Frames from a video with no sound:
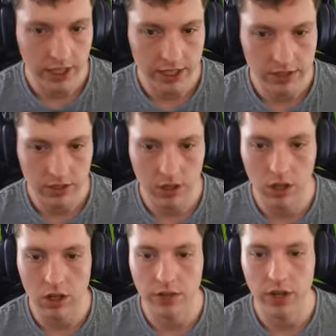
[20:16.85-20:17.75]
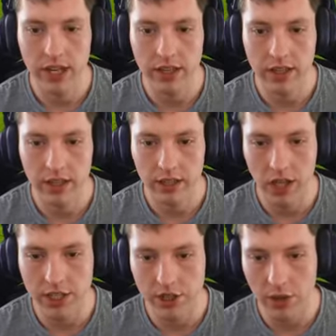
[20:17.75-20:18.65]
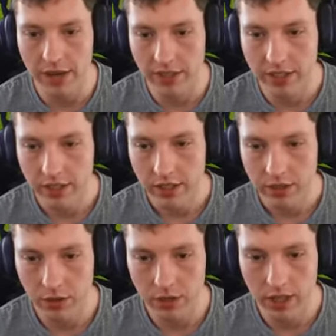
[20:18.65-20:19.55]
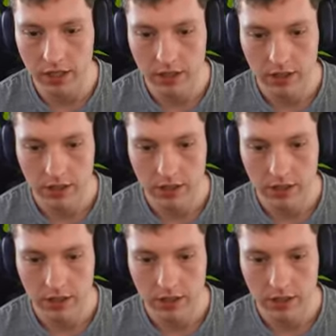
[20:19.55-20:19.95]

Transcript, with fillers: Nice. Oh, I thought I had that. Nice, I do have it. Duda.